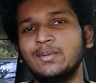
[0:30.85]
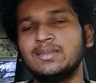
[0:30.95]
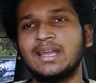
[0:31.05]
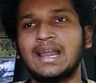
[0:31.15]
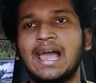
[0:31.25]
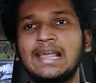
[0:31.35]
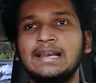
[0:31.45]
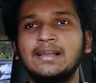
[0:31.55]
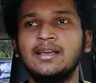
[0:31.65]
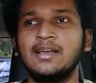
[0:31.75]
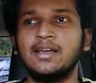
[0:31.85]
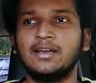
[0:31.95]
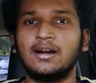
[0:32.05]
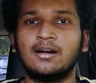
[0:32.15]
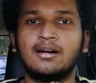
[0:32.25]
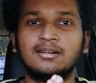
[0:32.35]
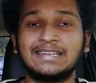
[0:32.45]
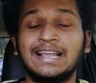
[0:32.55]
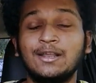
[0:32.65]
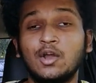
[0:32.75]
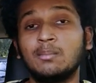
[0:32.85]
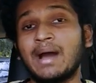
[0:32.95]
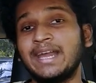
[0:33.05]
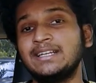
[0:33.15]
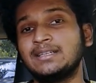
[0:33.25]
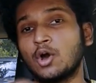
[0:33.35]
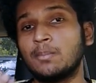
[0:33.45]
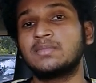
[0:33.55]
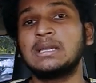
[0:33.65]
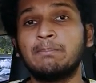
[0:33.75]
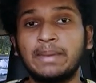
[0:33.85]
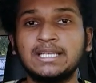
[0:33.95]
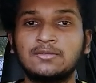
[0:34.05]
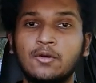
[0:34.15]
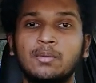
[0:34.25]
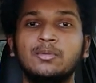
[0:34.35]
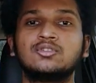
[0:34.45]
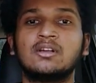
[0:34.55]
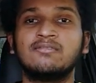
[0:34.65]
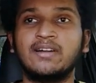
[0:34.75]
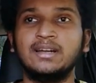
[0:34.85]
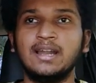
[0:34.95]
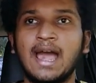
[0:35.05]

then I'll tell you all my top three picks for mutual fund,